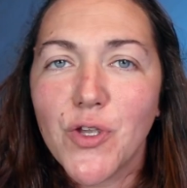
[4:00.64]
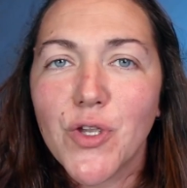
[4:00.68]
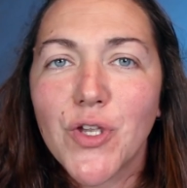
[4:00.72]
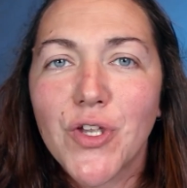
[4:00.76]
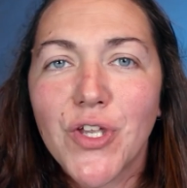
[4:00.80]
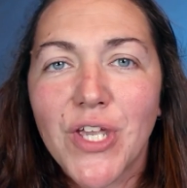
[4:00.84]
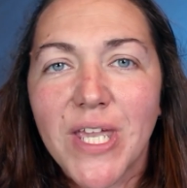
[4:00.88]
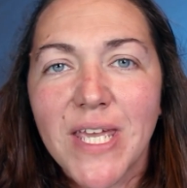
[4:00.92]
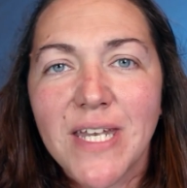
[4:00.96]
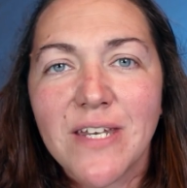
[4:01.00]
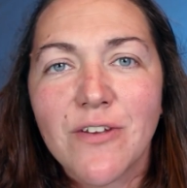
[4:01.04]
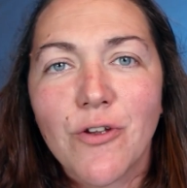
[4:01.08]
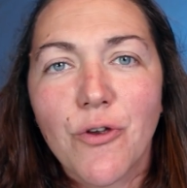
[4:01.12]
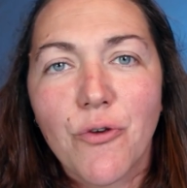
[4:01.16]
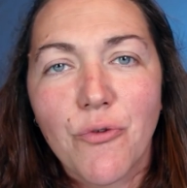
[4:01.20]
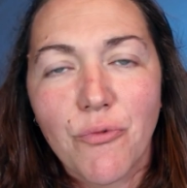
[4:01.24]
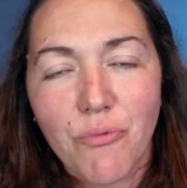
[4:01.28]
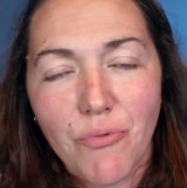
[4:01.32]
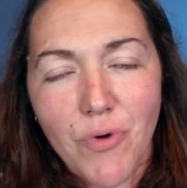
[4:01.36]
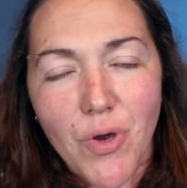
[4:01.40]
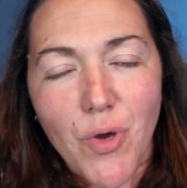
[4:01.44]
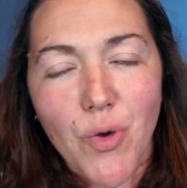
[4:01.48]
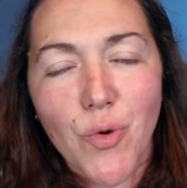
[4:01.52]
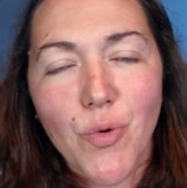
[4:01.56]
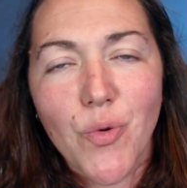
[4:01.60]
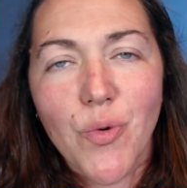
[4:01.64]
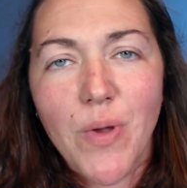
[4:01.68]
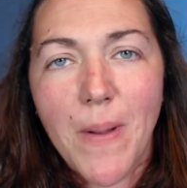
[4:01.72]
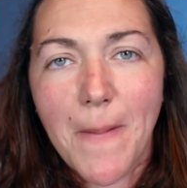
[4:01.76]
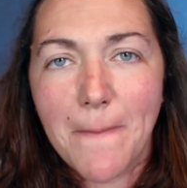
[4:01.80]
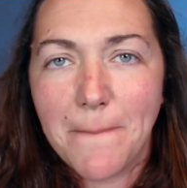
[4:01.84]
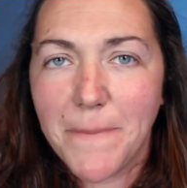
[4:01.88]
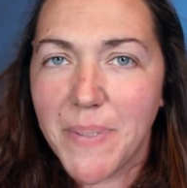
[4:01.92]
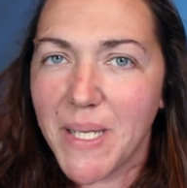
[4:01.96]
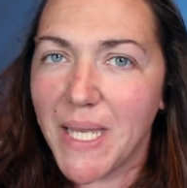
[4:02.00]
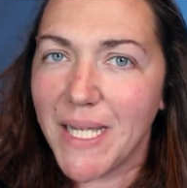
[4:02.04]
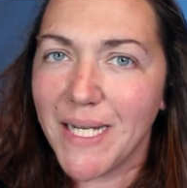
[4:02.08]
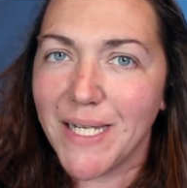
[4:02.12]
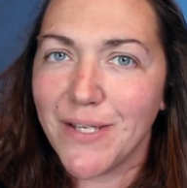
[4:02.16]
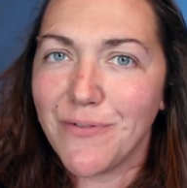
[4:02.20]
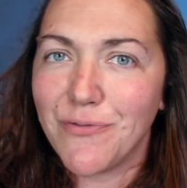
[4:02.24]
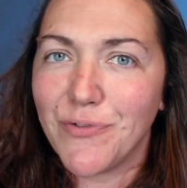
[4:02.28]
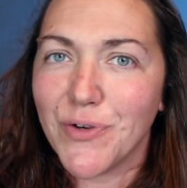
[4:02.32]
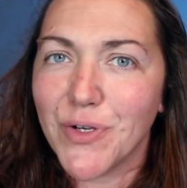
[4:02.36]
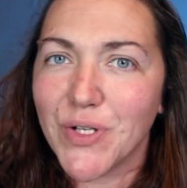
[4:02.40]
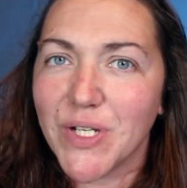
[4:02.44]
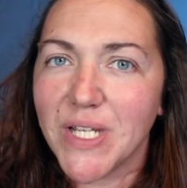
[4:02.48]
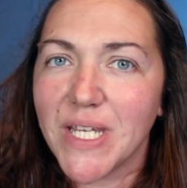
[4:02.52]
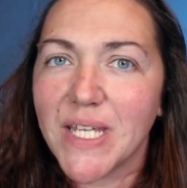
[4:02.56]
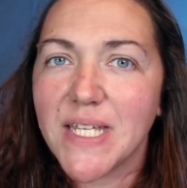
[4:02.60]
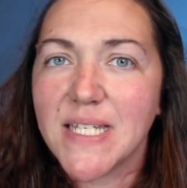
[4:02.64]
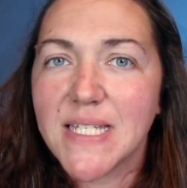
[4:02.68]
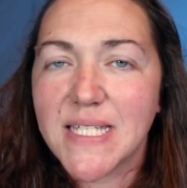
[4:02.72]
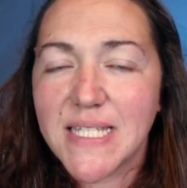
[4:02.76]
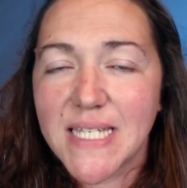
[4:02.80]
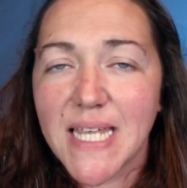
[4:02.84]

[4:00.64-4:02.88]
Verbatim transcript: you can grow barley fodder,